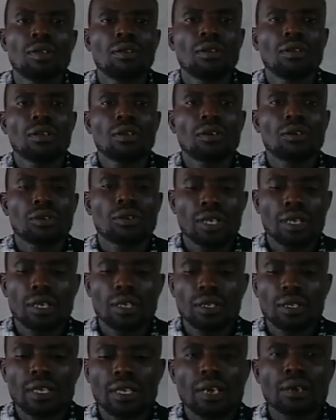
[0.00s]

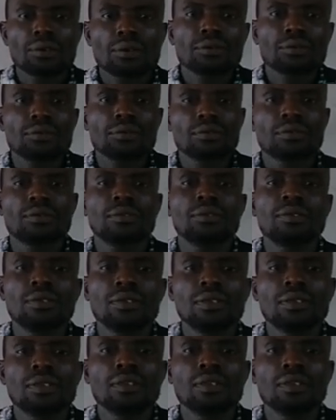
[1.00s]
Okay, now
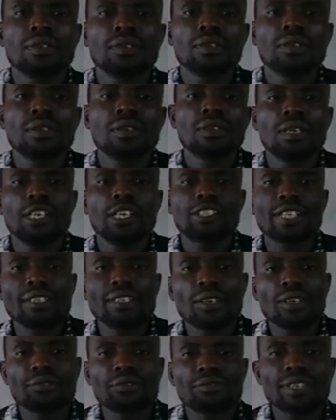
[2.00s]
a charge of
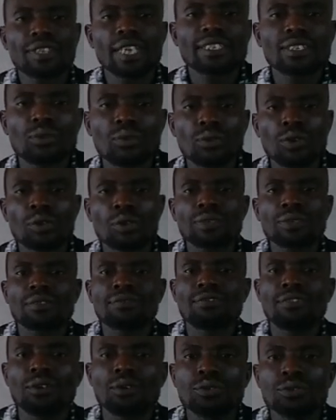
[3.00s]
30 coulombs
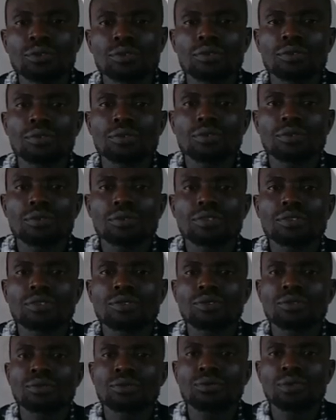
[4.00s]
flows
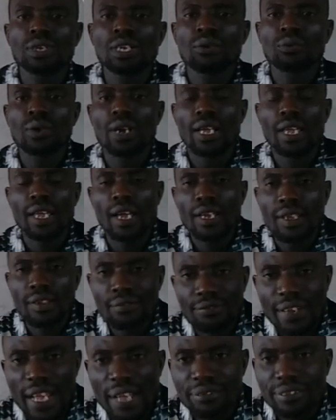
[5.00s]
through a wire in
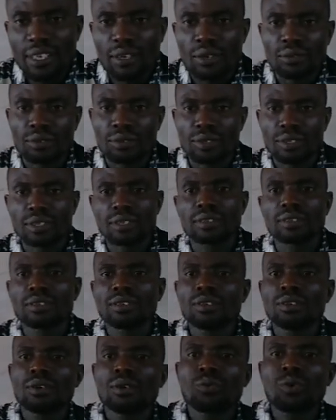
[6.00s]
5 seconds.
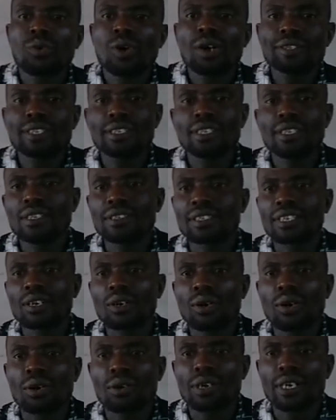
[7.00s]
What is the
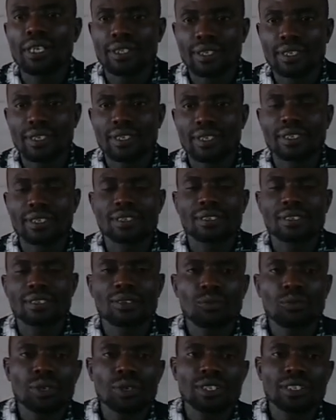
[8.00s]
current? What
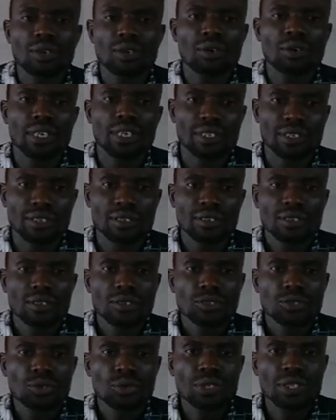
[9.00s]
is the current?
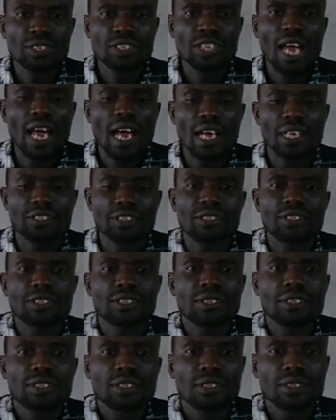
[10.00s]
So the charge
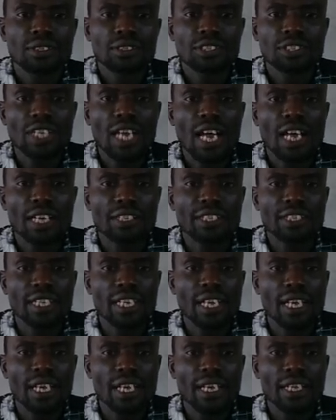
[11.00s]

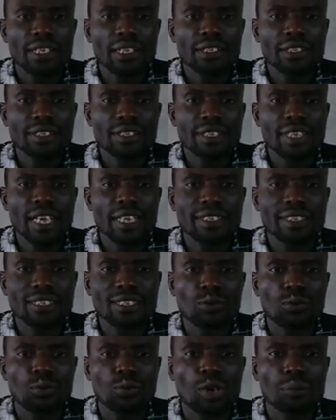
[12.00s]
here is 30
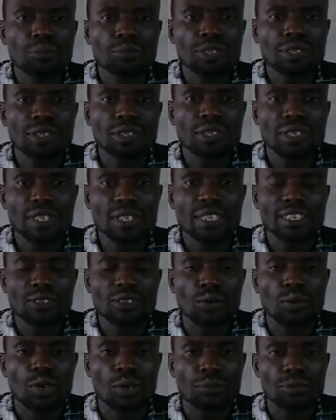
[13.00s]
coulombs, 30
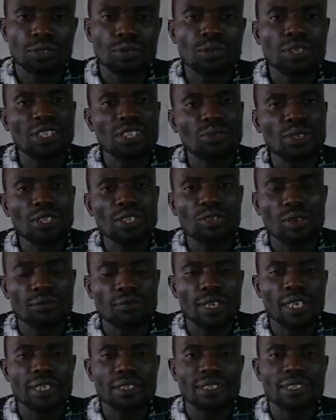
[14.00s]
coulombs. So the unit of
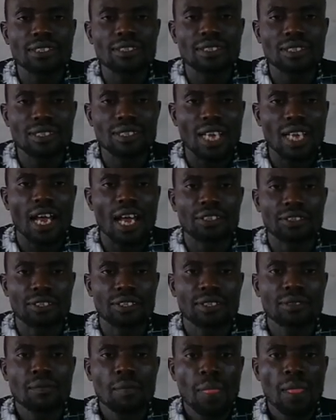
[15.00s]
electric charge
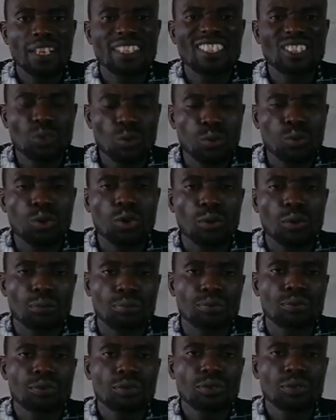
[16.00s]
is coulomb.
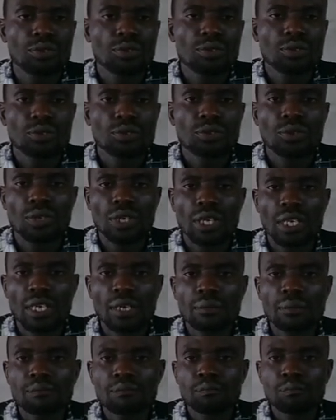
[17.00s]

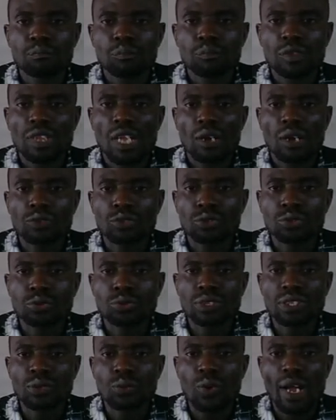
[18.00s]
Okay, now through the
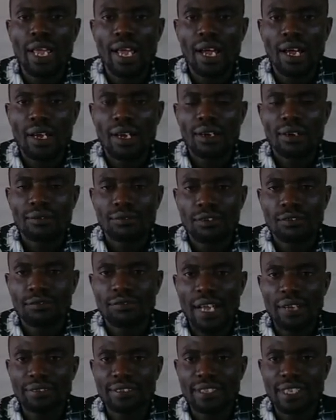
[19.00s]
wire for
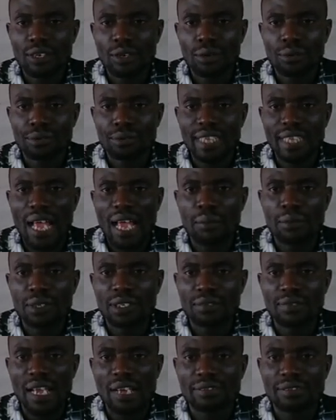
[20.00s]
5 seconds. Time is
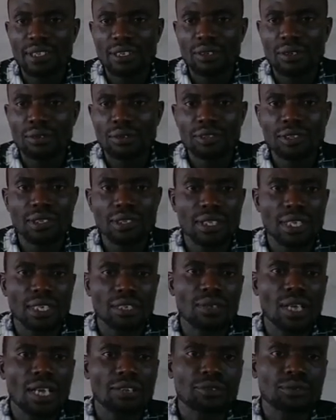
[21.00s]
5 seconds. Then
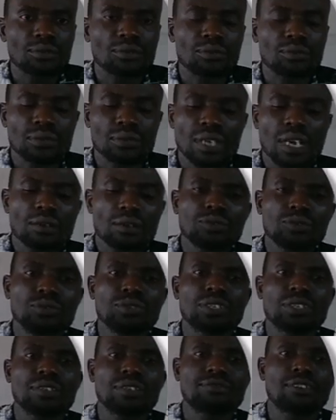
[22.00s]
you have to
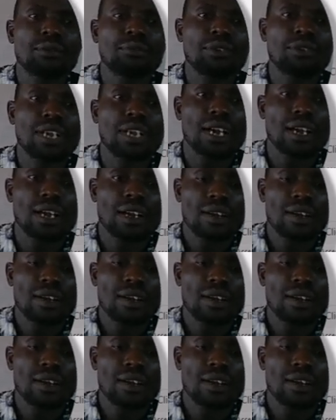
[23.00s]
use the formula.